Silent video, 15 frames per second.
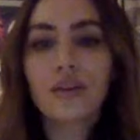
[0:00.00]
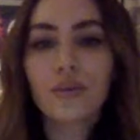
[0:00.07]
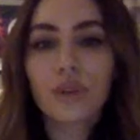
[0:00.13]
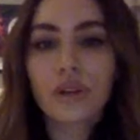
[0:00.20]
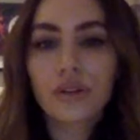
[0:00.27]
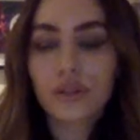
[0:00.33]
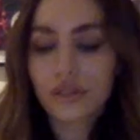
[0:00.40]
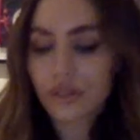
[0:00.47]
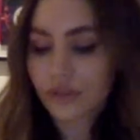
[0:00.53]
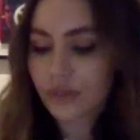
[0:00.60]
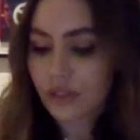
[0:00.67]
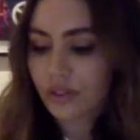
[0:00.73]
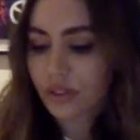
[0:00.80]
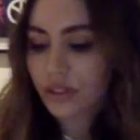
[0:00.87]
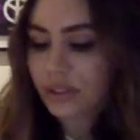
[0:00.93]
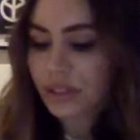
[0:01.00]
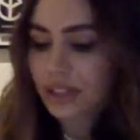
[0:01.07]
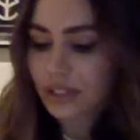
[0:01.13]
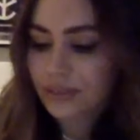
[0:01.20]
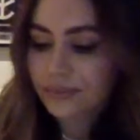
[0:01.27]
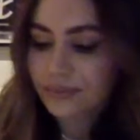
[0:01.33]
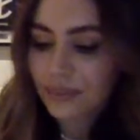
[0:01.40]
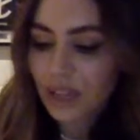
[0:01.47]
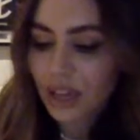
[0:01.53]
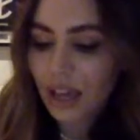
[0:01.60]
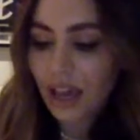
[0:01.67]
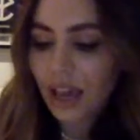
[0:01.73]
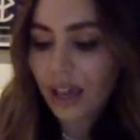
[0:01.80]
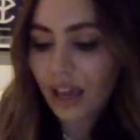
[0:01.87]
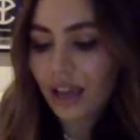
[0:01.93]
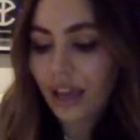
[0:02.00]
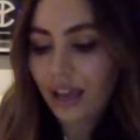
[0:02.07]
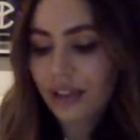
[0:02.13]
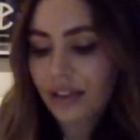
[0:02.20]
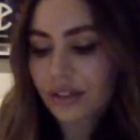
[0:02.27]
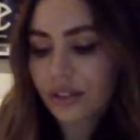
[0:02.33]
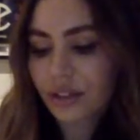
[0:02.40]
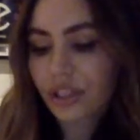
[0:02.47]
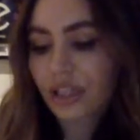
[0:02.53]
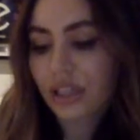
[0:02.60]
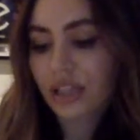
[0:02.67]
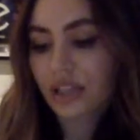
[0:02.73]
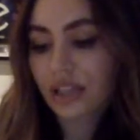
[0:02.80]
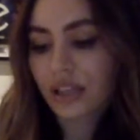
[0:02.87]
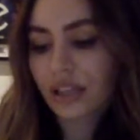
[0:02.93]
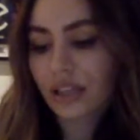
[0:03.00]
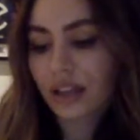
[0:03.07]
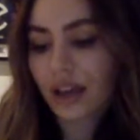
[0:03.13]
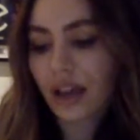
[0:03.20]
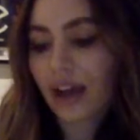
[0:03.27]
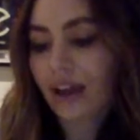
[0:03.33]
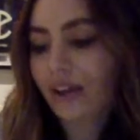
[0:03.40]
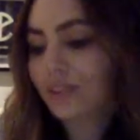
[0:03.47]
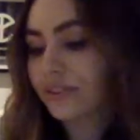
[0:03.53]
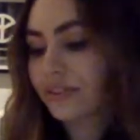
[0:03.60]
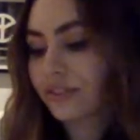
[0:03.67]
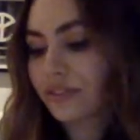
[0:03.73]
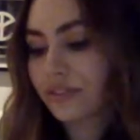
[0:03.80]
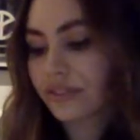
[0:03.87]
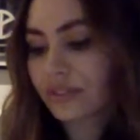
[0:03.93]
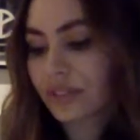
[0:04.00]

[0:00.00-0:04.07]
what chords do we do? Let's see. A, G, F,